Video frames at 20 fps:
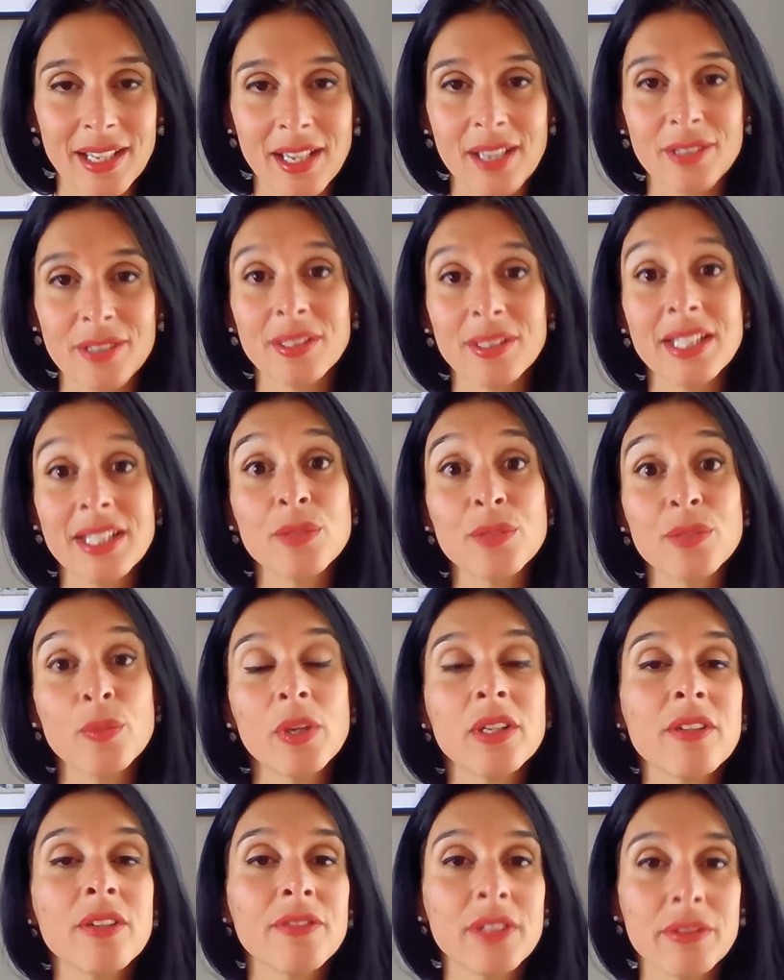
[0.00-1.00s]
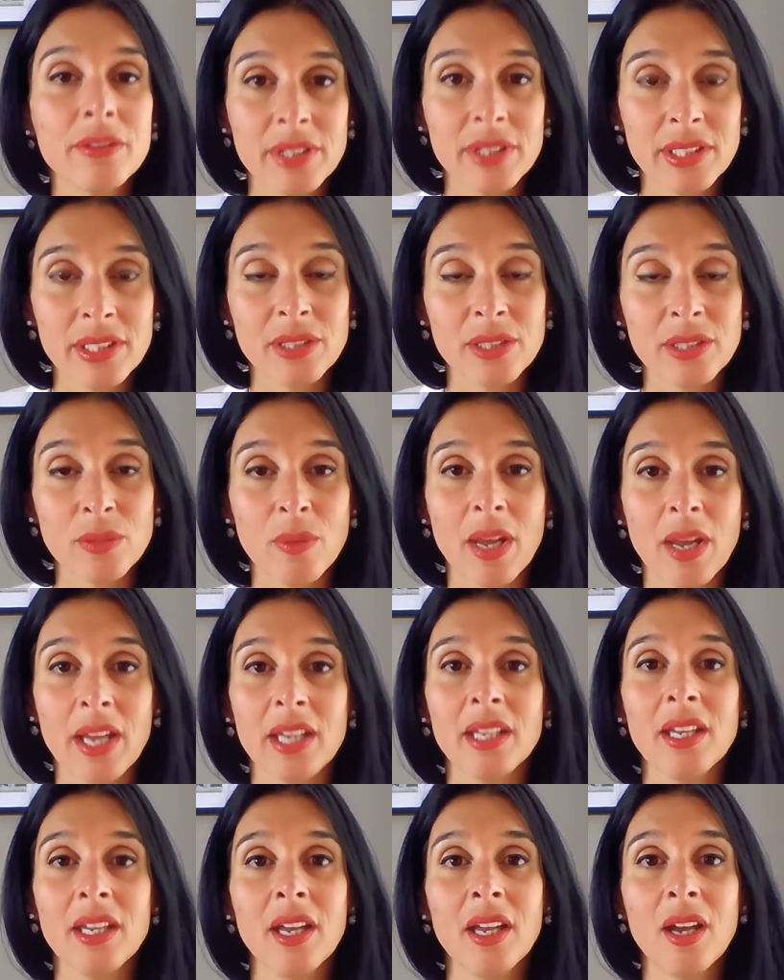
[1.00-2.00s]
So that's one of the reasons
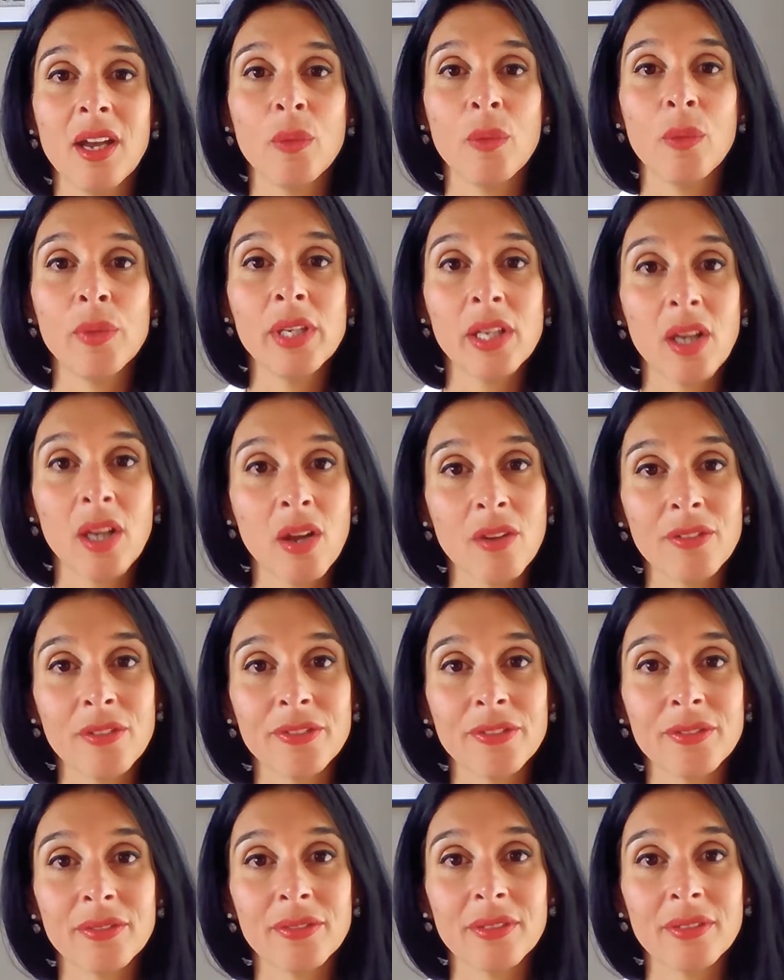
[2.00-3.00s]
why we love,